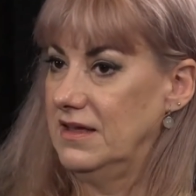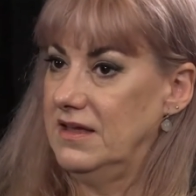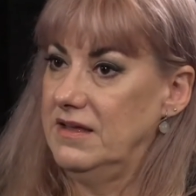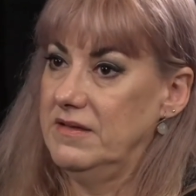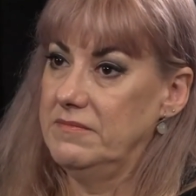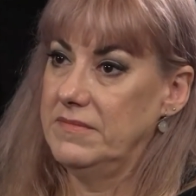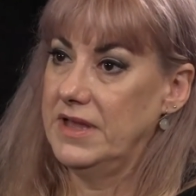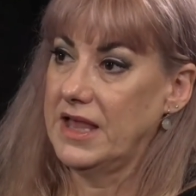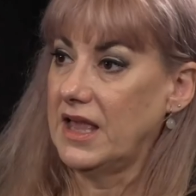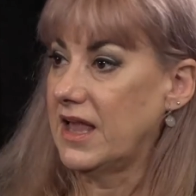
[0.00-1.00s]
um,
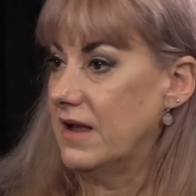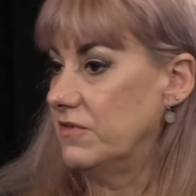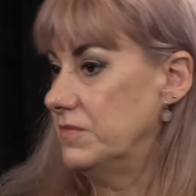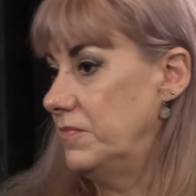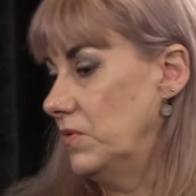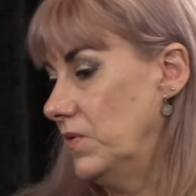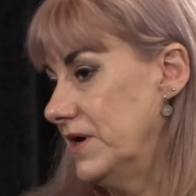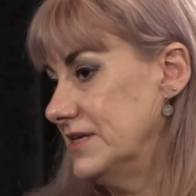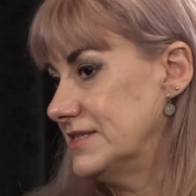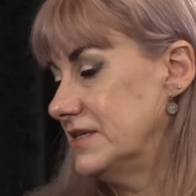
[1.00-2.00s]
hanging out with
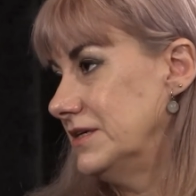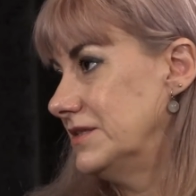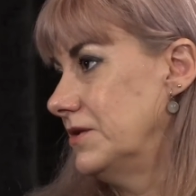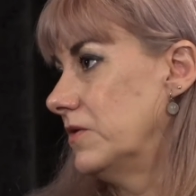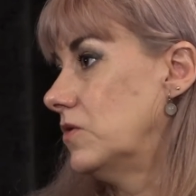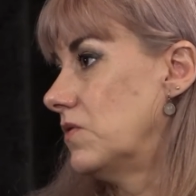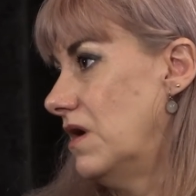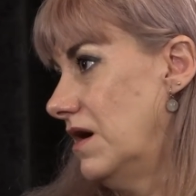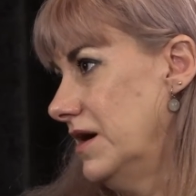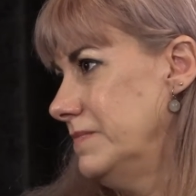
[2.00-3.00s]
boys, not
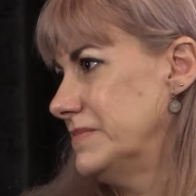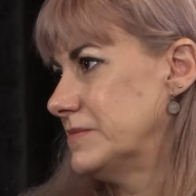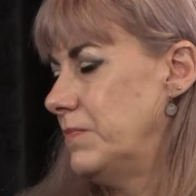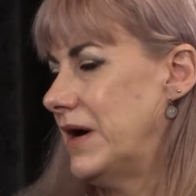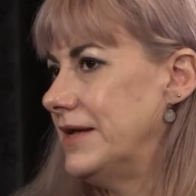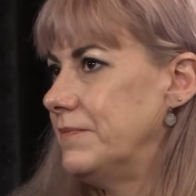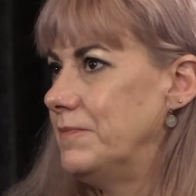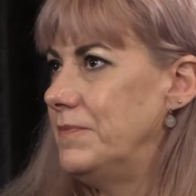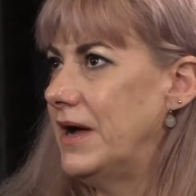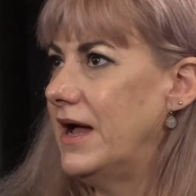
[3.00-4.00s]
crimes, but
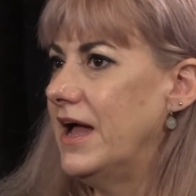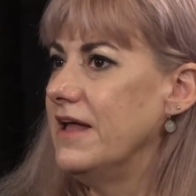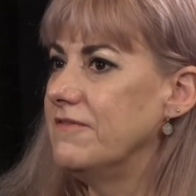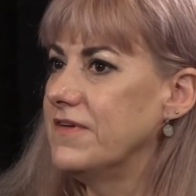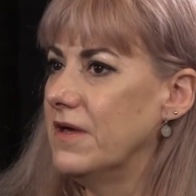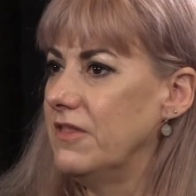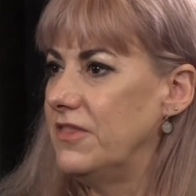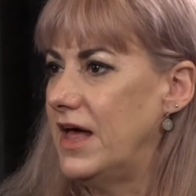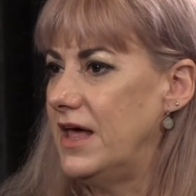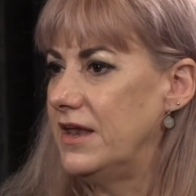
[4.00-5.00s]
behaviour
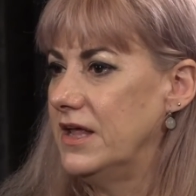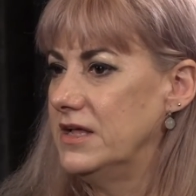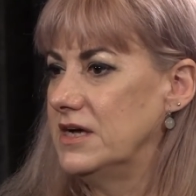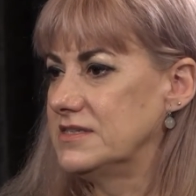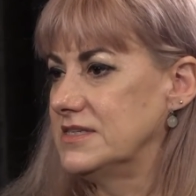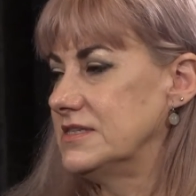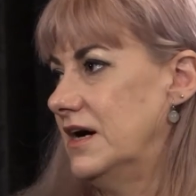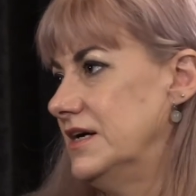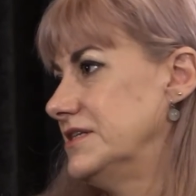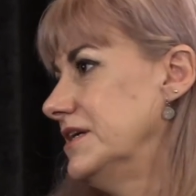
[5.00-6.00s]
that a
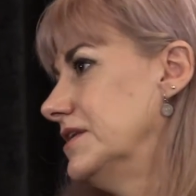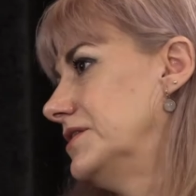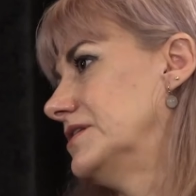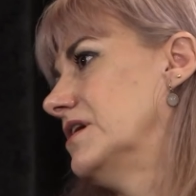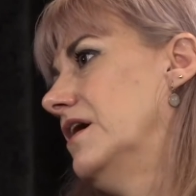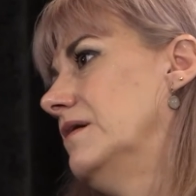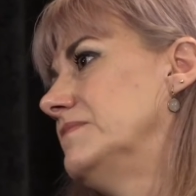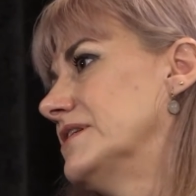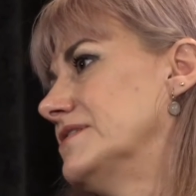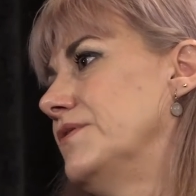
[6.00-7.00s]
society at the time
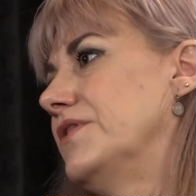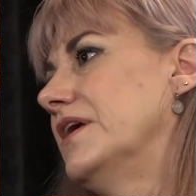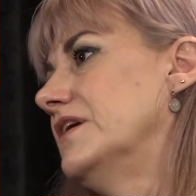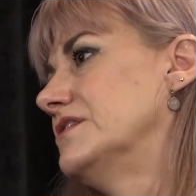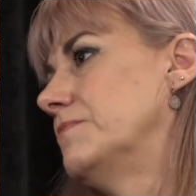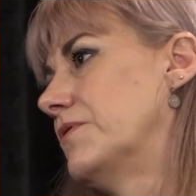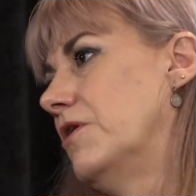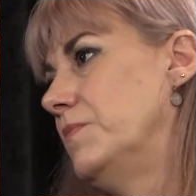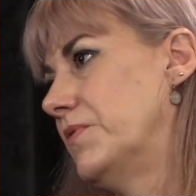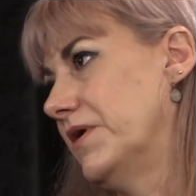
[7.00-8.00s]
doesn't think is
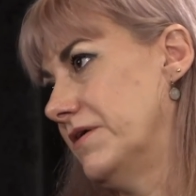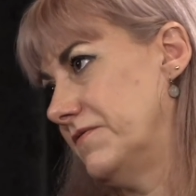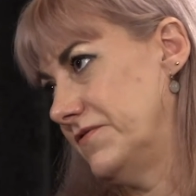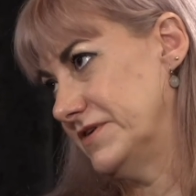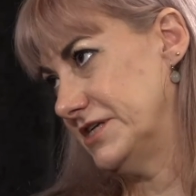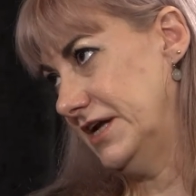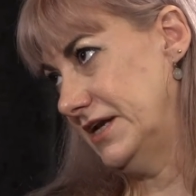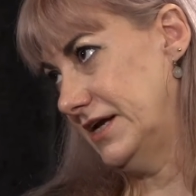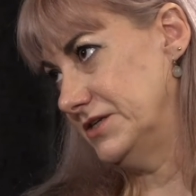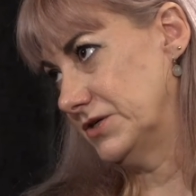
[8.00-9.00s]
appropriate for
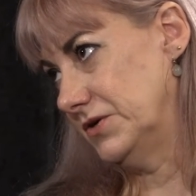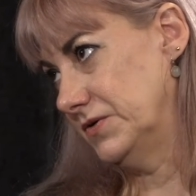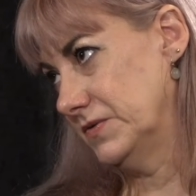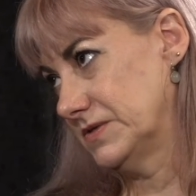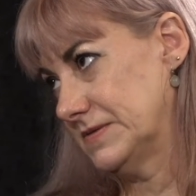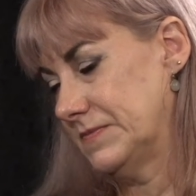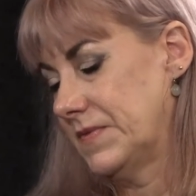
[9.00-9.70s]
teenage girls.